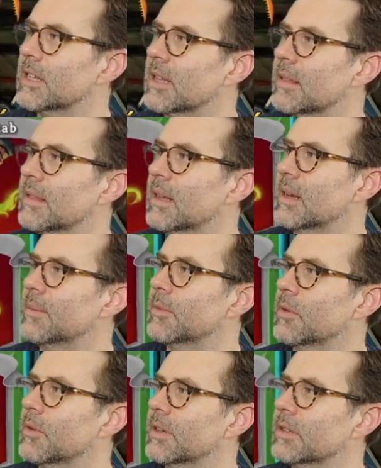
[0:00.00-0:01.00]
And then I'm
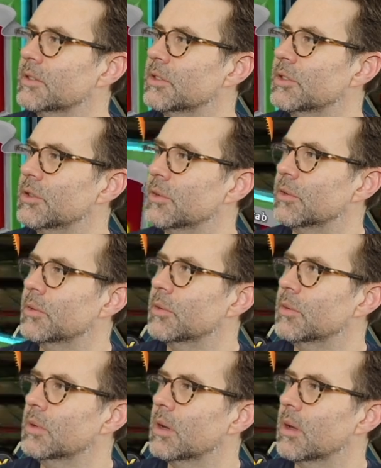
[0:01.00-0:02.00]
going
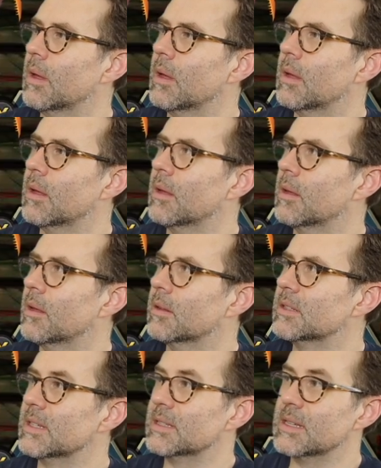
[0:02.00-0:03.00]
to,
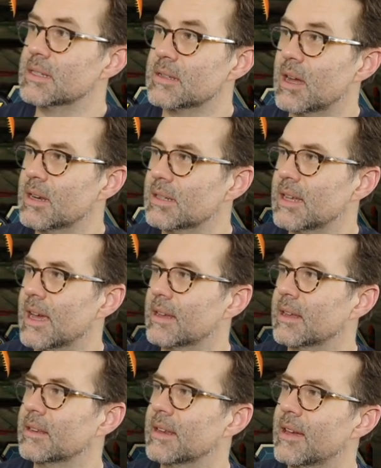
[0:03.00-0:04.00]
since he's not
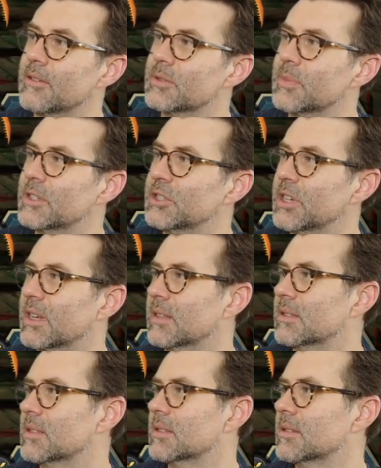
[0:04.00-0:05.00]
attacking, now's my
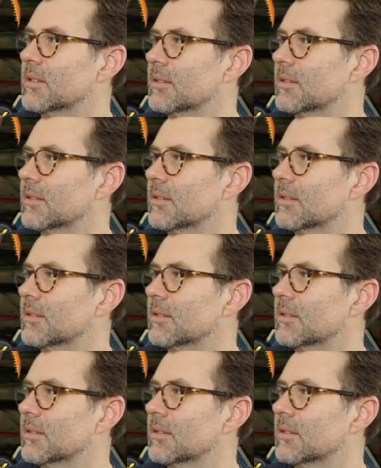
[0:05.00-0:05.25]
chance